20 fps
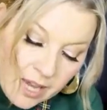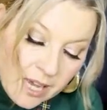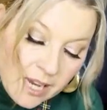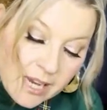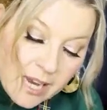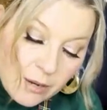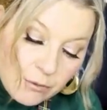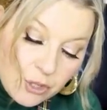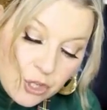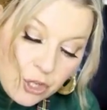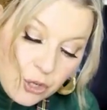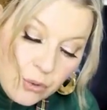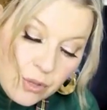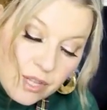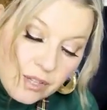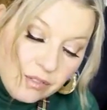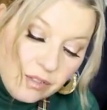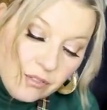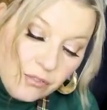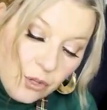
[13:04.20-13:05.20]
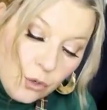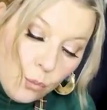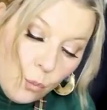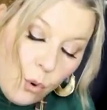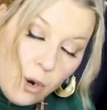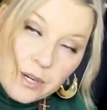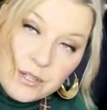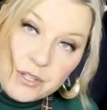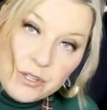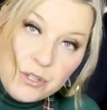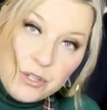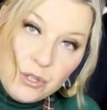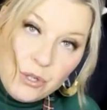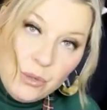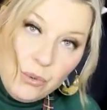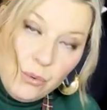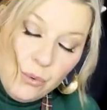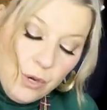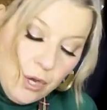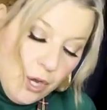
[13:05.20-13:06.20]
Now to this, if you wanted
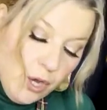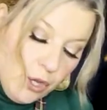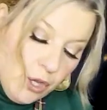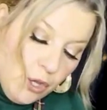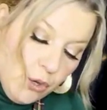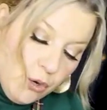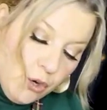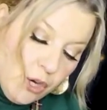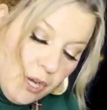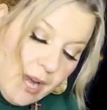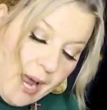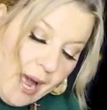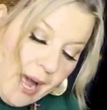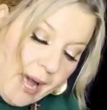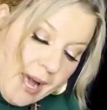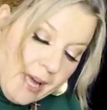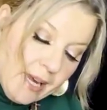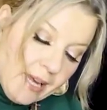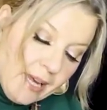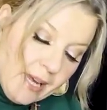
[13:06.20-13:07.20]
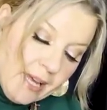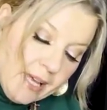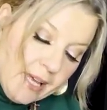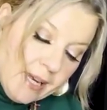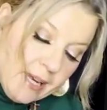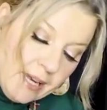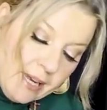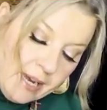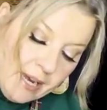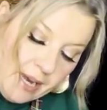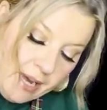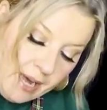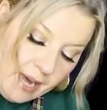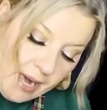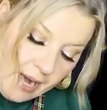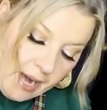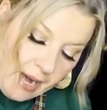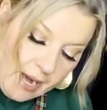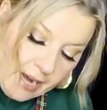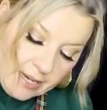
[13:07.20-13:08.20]
to, you could add in
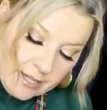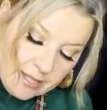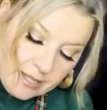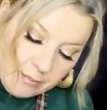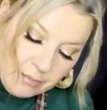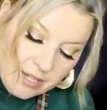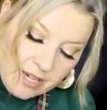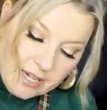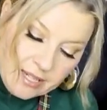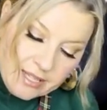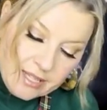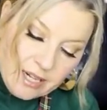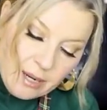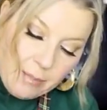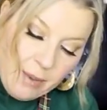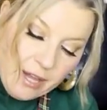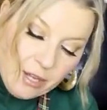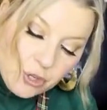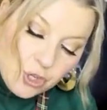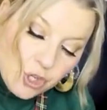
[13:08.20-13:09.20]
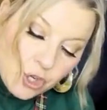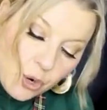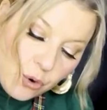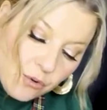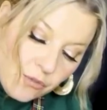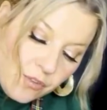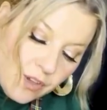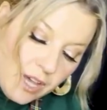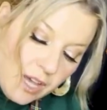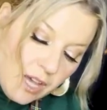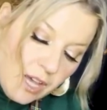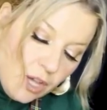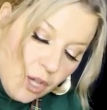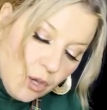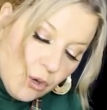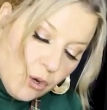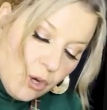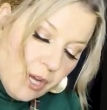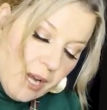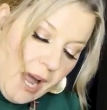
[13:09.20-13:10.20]
uh, some diced up anchovy,
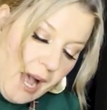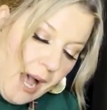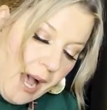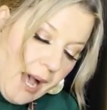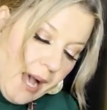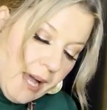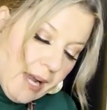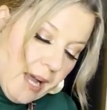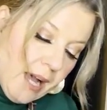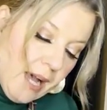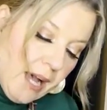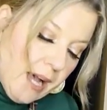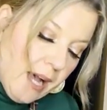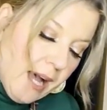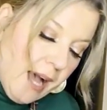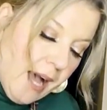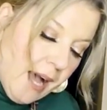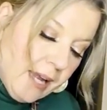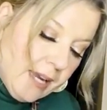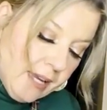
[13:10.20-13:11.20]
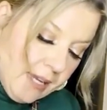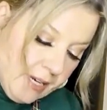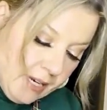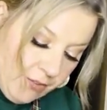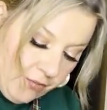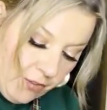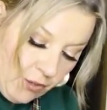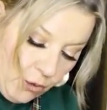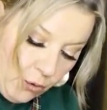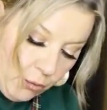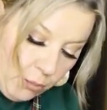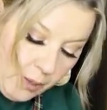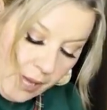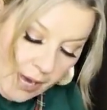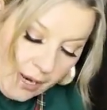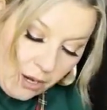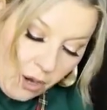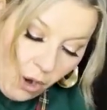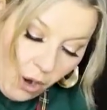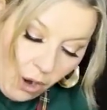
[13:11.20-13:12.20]
you could add, uh, add in a few
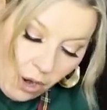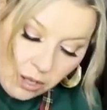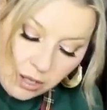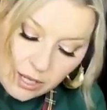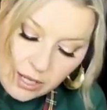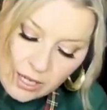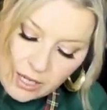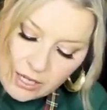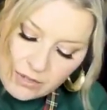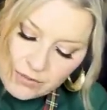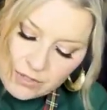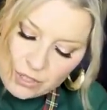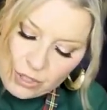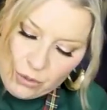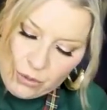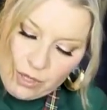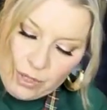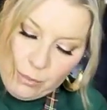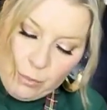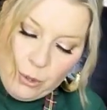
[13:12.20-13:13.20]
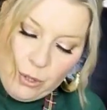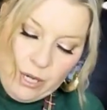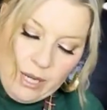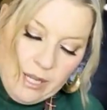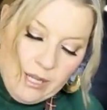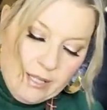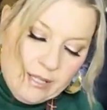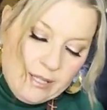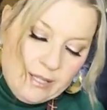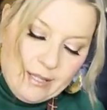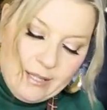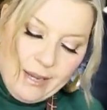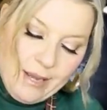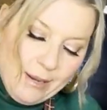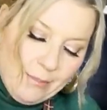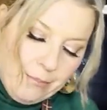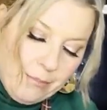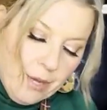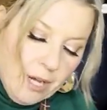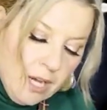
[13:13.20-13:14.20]
black olives, you could put in
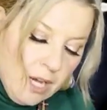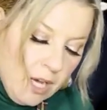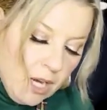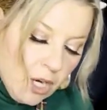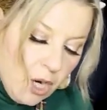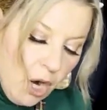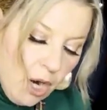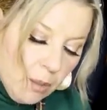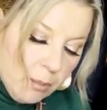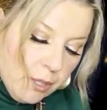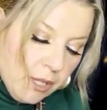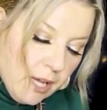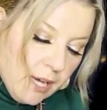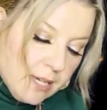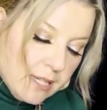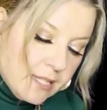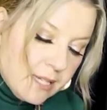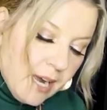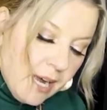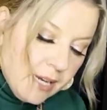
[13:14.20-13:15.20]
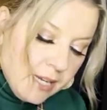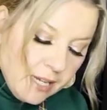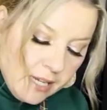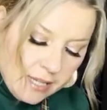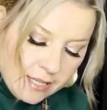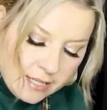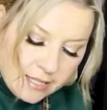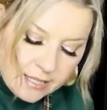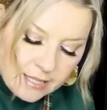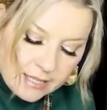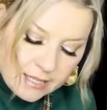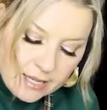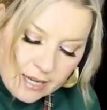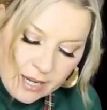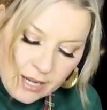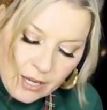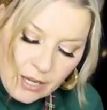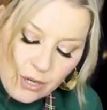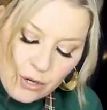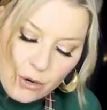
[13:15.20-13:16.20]
some caramelized onions,
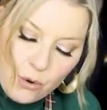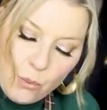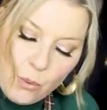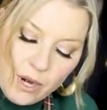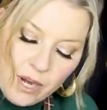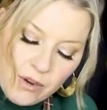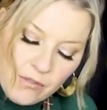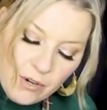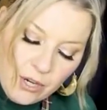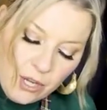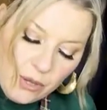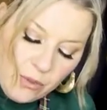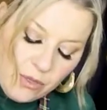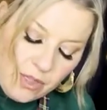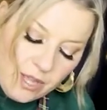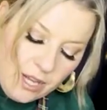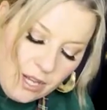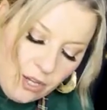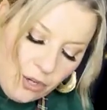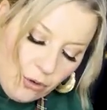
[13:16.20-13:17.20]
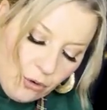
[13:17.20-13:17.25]
you know, whatever you think you're